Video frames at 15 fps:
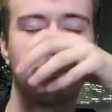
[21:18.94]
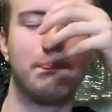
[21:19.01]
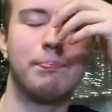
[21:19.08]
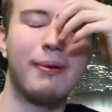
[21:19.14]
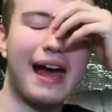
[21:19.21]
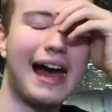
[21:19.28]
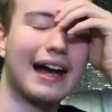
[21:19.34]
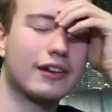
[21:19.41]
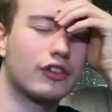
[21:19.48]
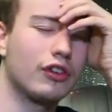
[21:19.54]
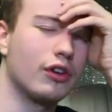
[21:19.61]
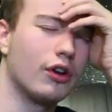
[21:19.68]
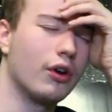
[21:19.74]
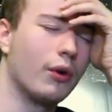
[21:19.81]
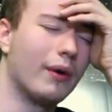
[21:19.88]
back
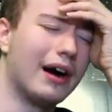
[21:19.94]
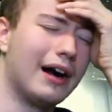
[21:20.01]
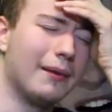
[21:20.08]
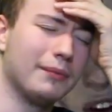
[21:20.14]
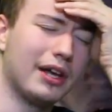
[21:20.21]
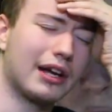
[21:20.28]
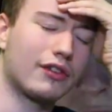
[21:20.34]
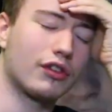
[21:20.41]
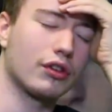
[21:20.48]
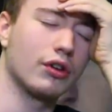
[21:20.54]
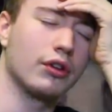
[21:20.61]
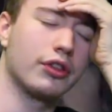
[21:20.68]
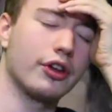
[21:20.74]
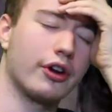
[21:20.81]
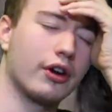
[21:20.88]
to Lex
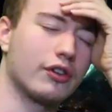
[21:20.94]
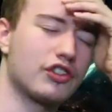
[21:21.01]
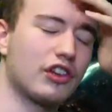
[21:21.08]
Luthor